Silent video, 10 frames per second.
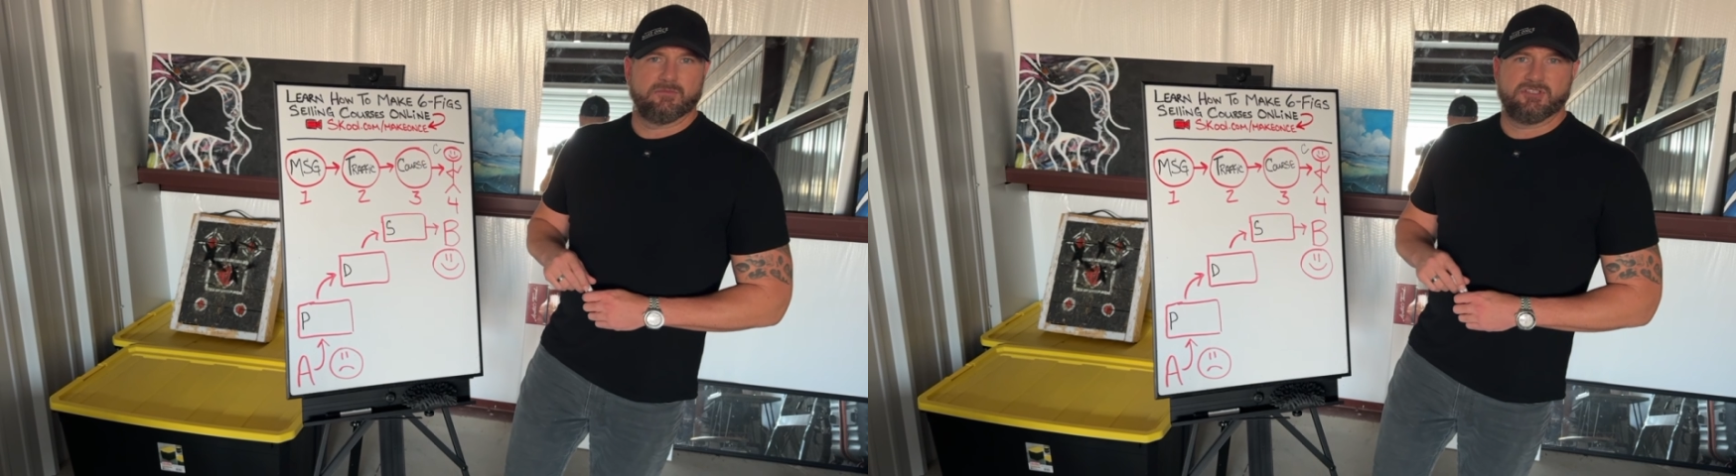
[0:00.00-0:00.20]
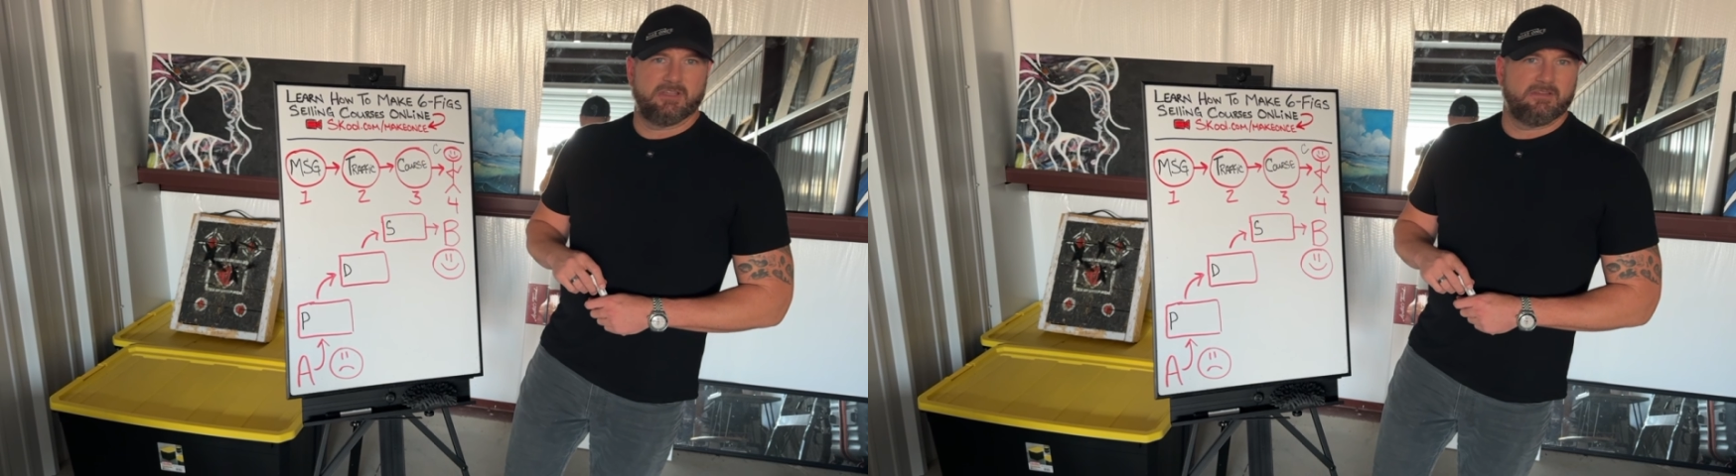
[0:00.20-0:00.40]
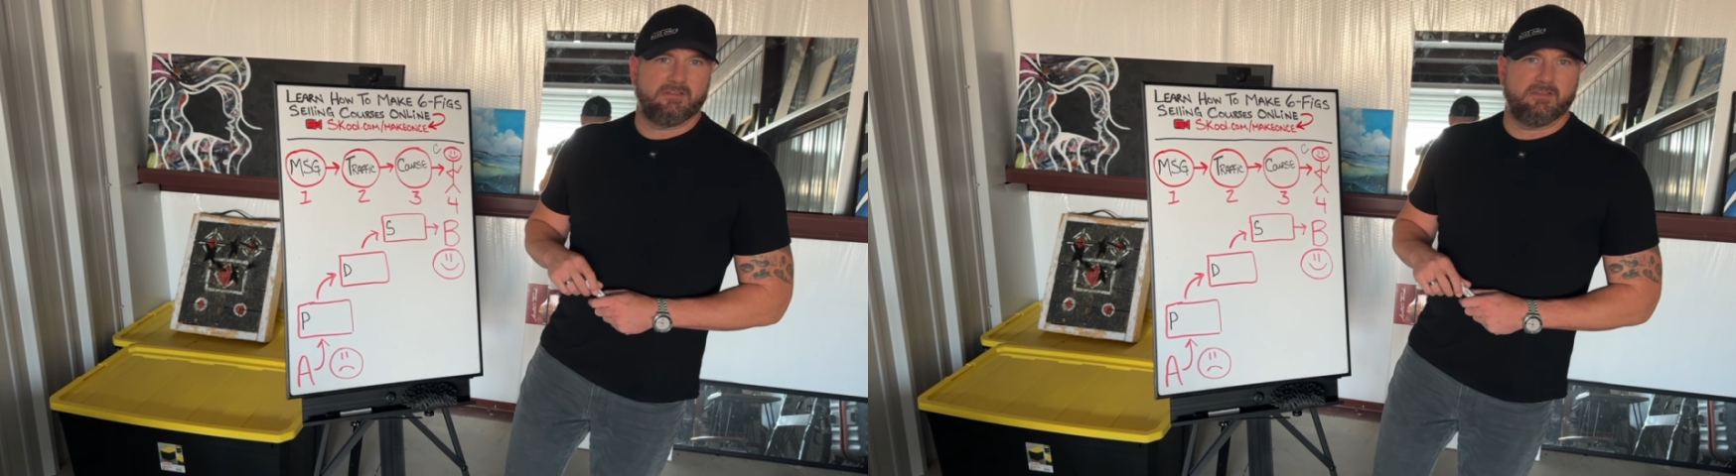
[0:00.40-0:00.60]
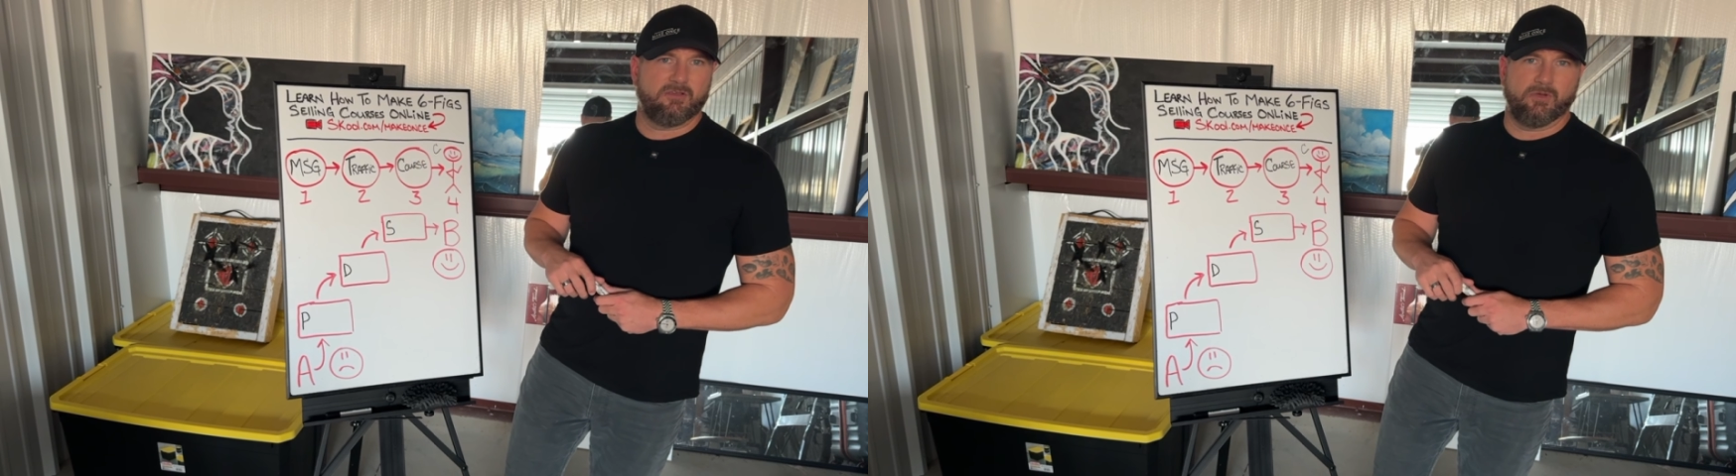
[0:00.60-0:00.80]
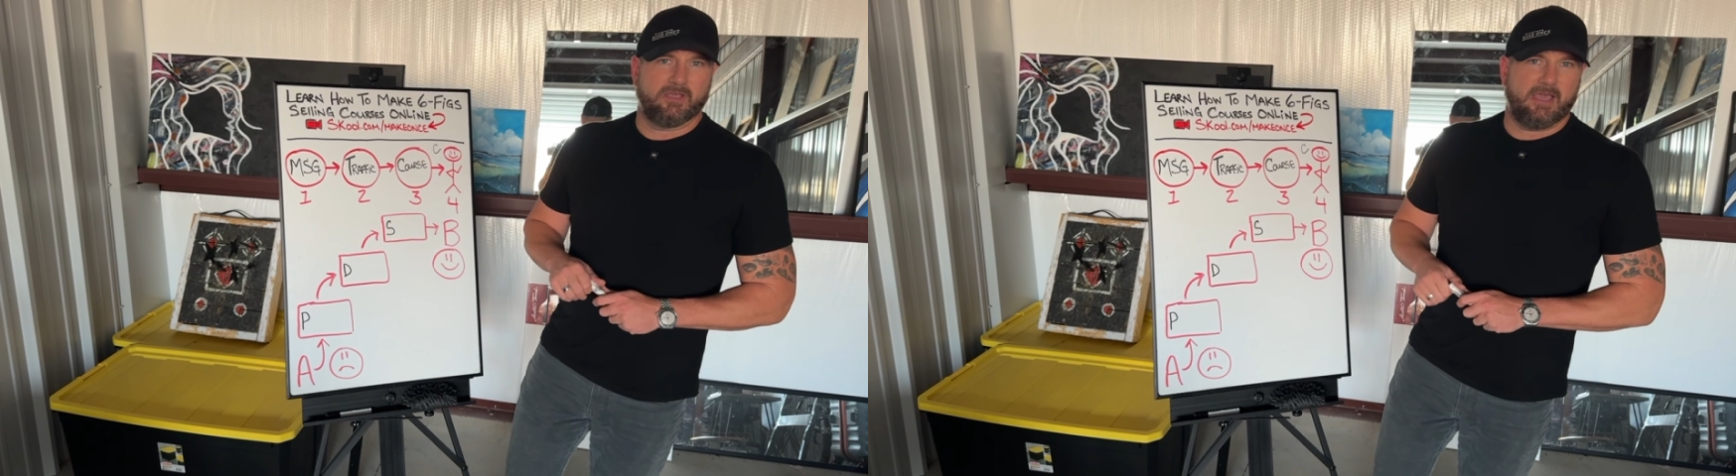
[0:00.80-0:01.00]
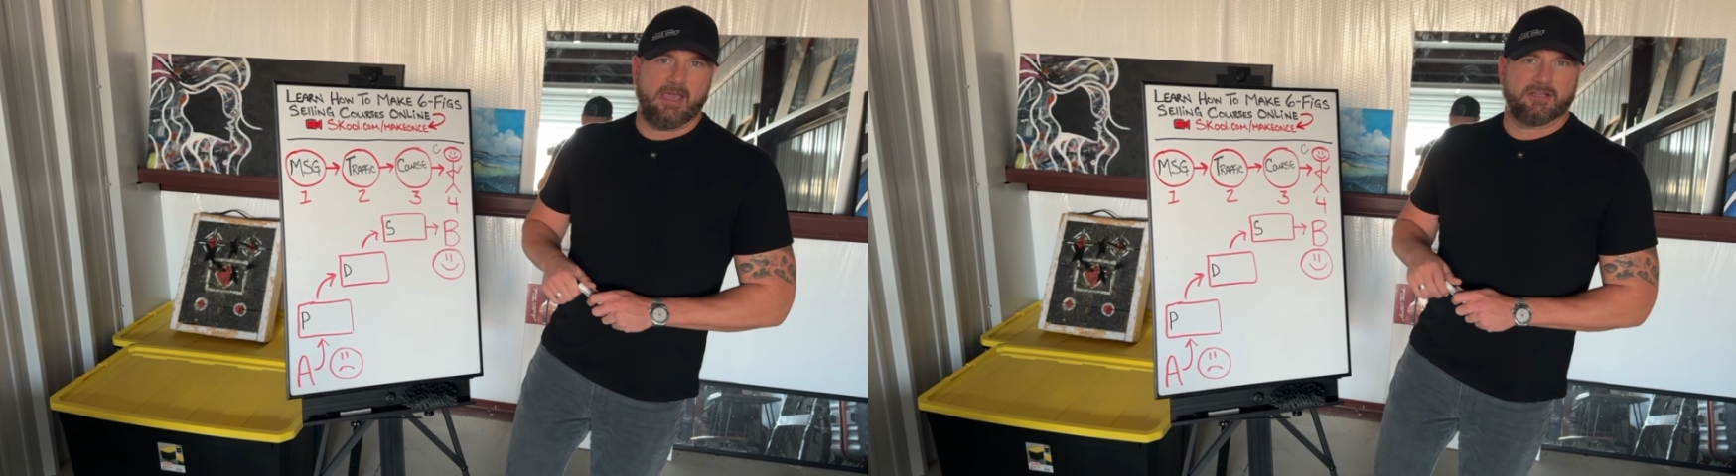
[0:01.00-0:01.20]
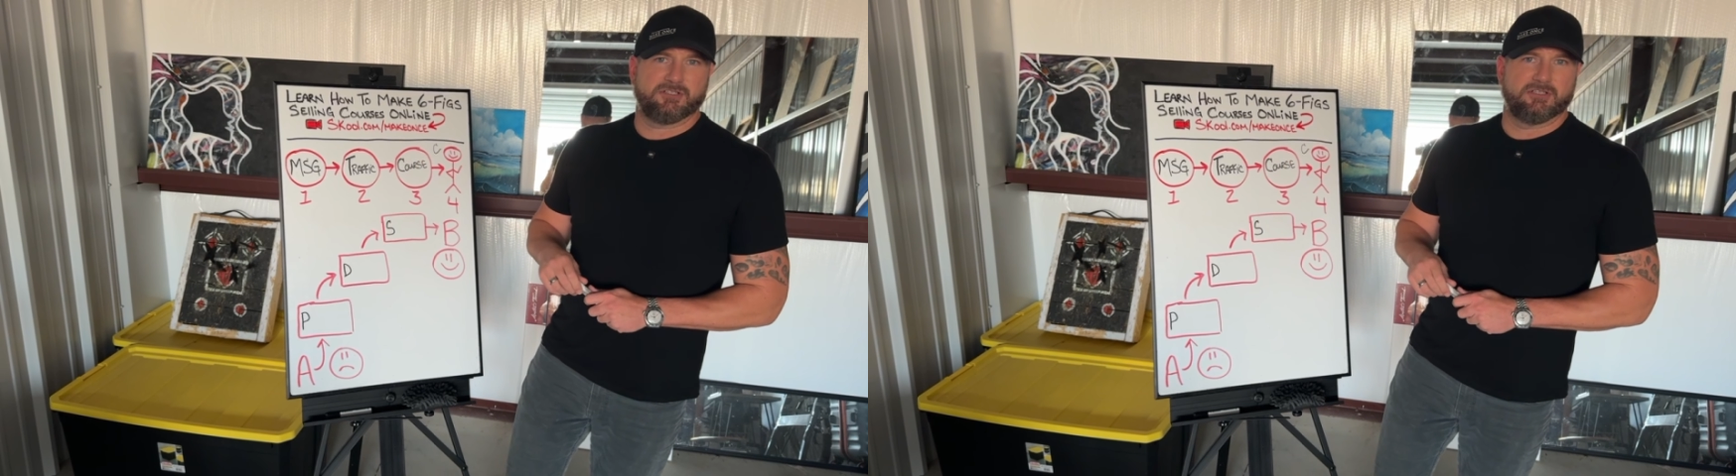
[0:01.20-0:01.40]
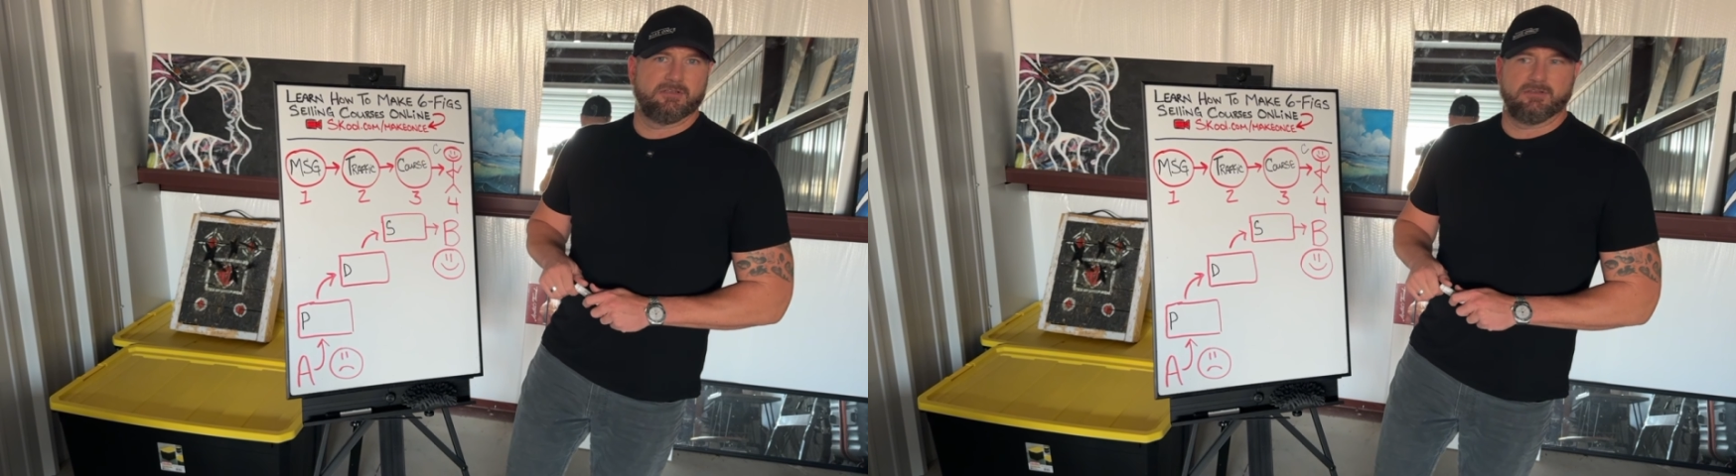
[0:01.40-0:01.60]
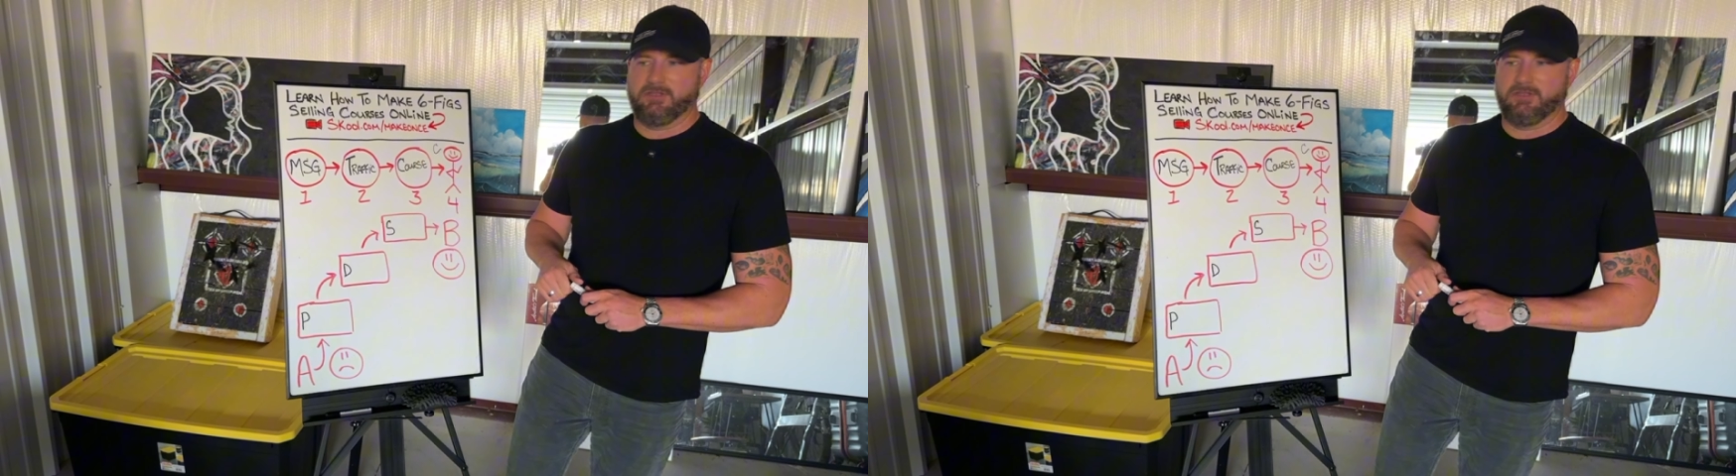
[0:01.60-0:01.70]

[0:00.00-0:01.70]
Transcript: chintzy quick action,